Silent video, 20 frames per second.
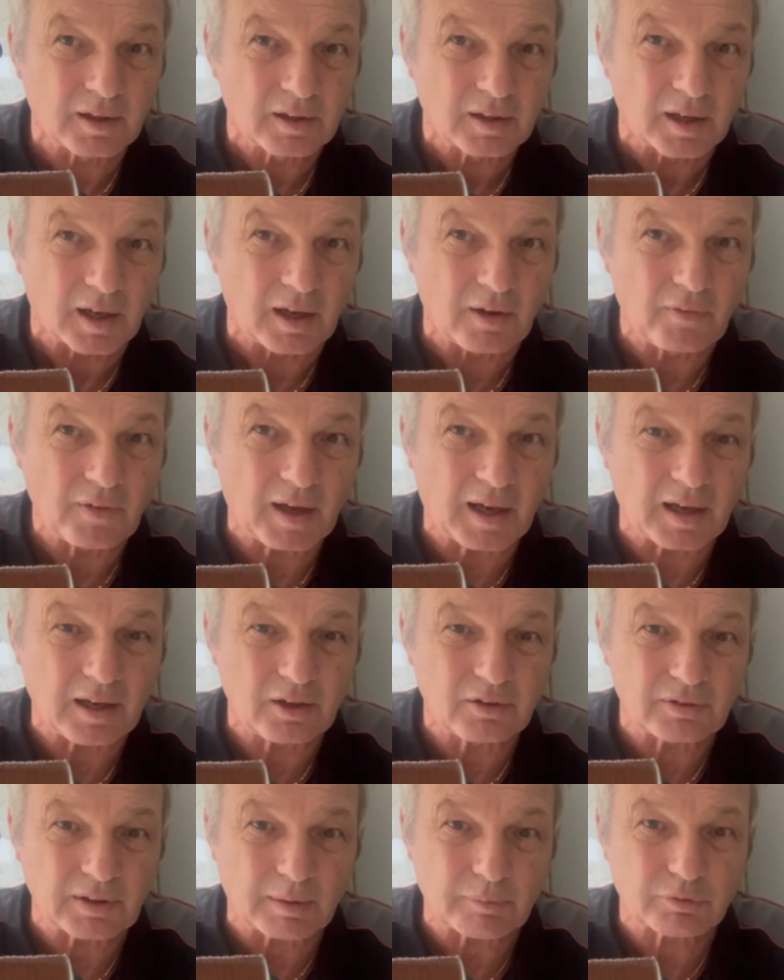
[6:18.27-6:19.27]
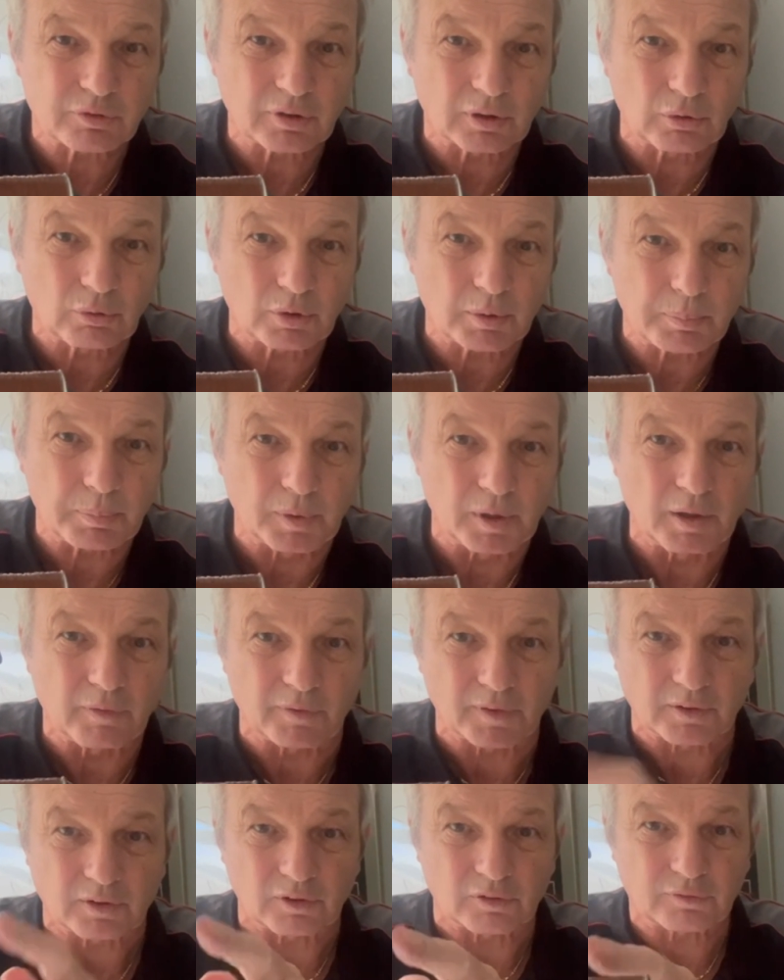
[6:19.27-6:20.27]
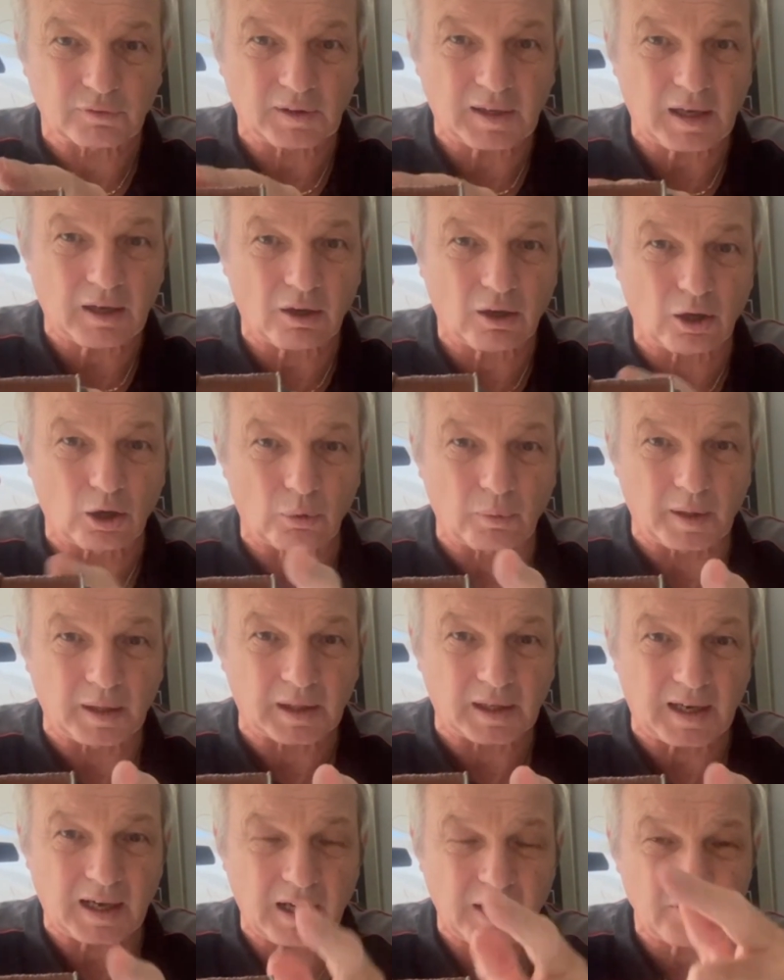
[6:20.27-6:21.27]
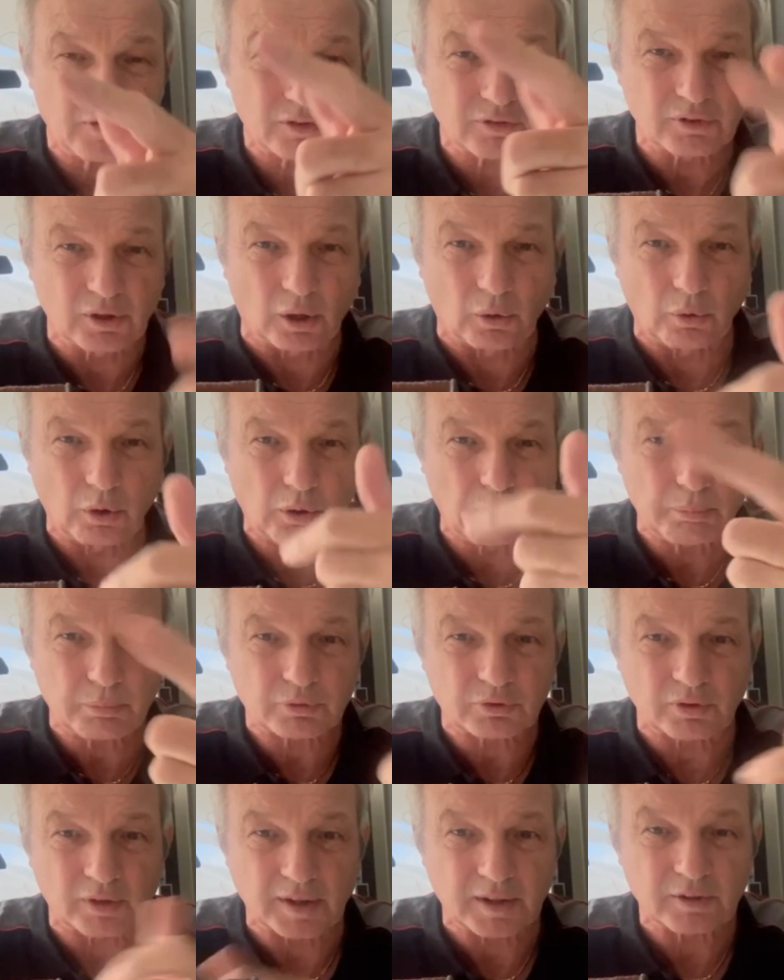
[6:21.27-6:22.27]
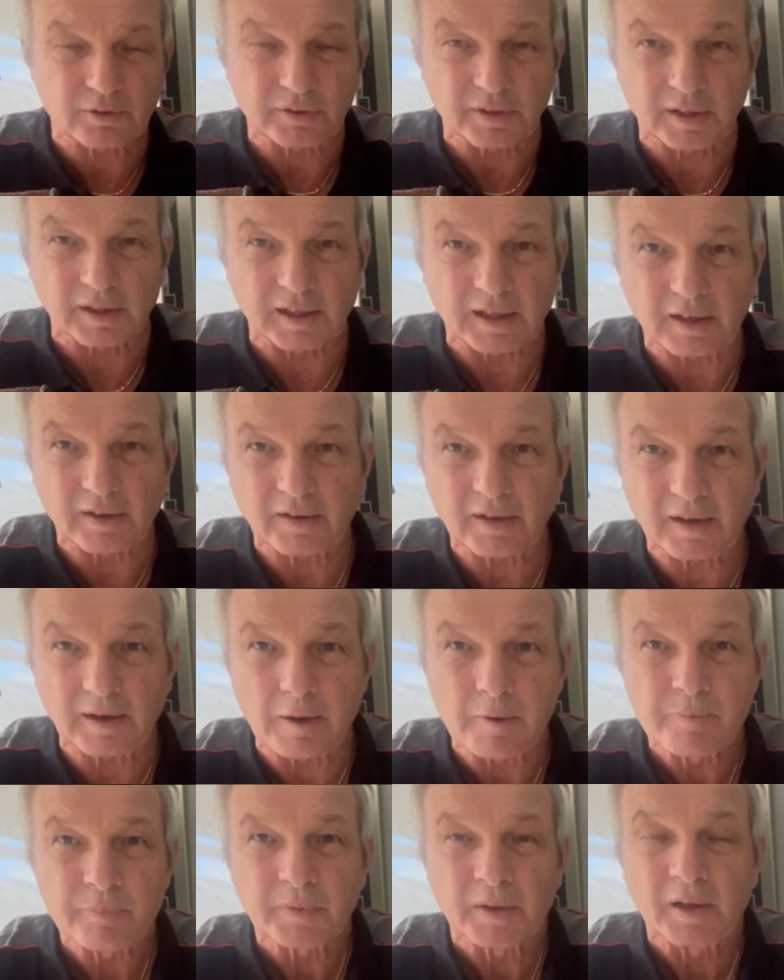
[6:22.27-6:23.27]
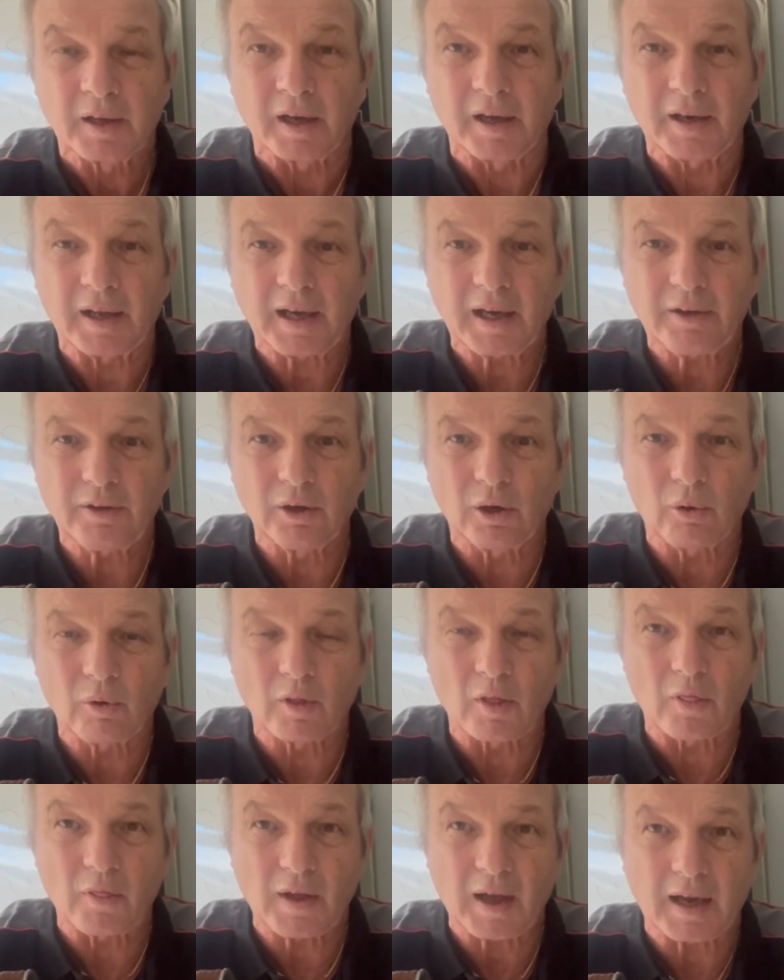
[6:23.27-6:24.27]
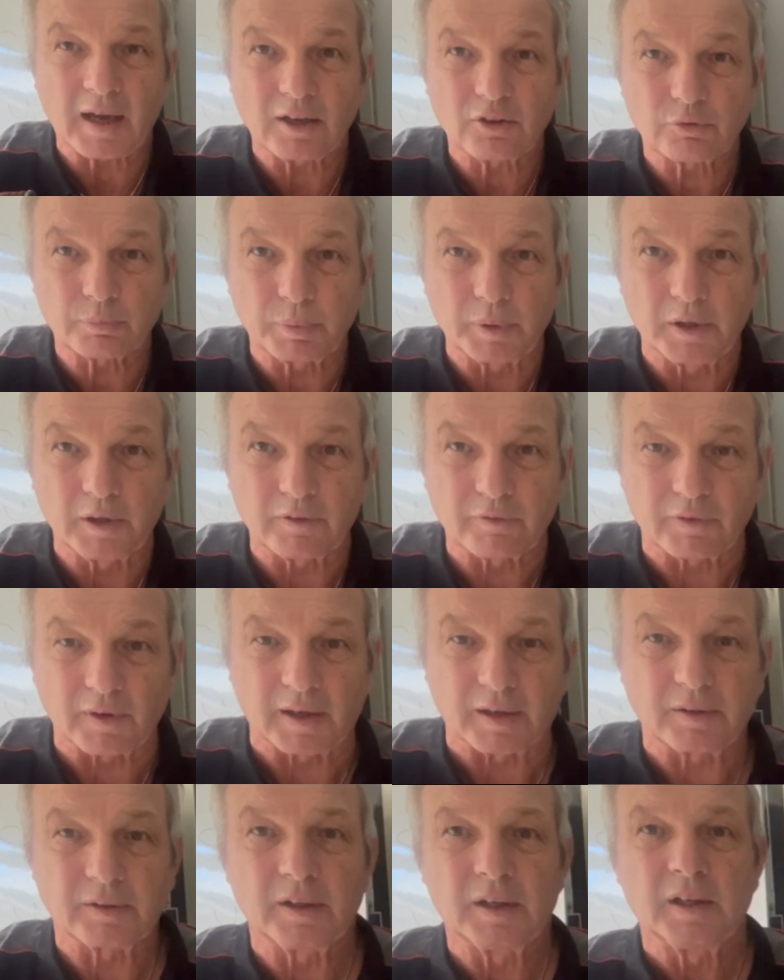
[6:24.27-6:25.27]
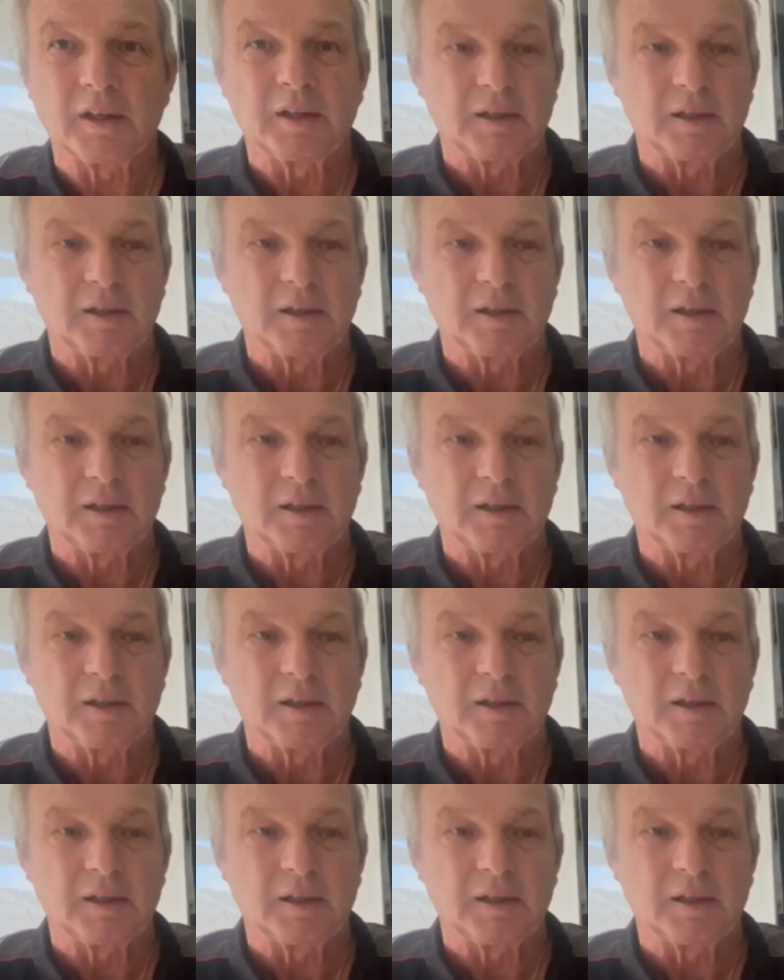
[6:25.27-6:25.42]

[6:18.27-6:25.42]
And that is absolutely perfect. It's flat all the way line, there's no humps or anything like that. And I know that that is perfect.